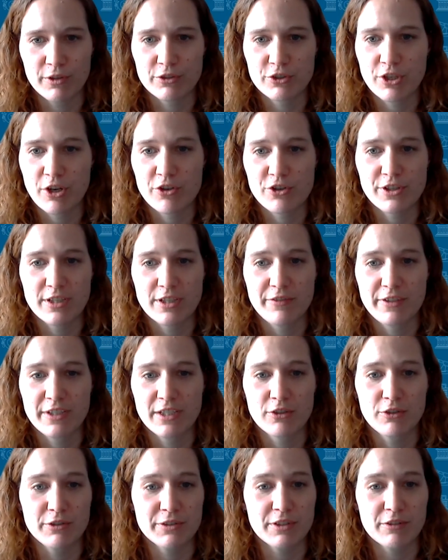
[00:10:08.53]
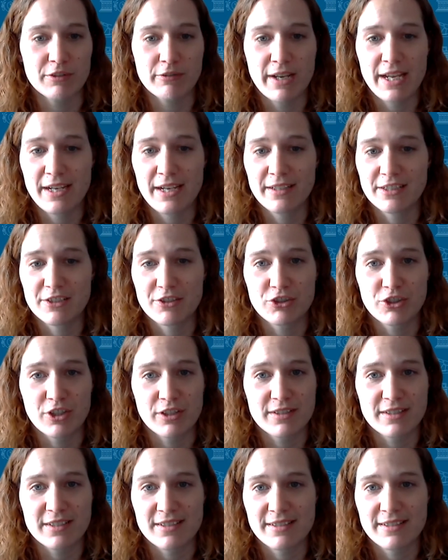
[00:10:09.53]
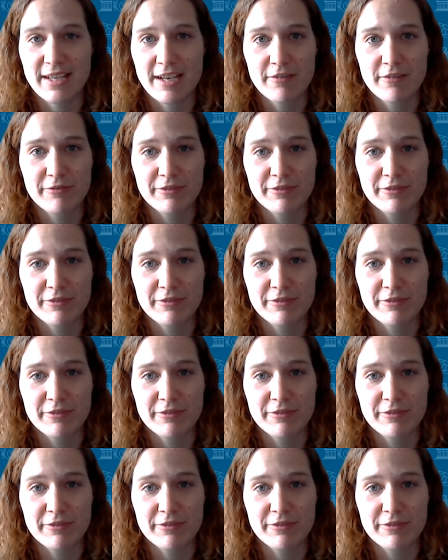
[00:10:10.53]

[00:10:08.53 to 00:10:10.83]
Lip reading: charging the vehicle in the rain is just as safe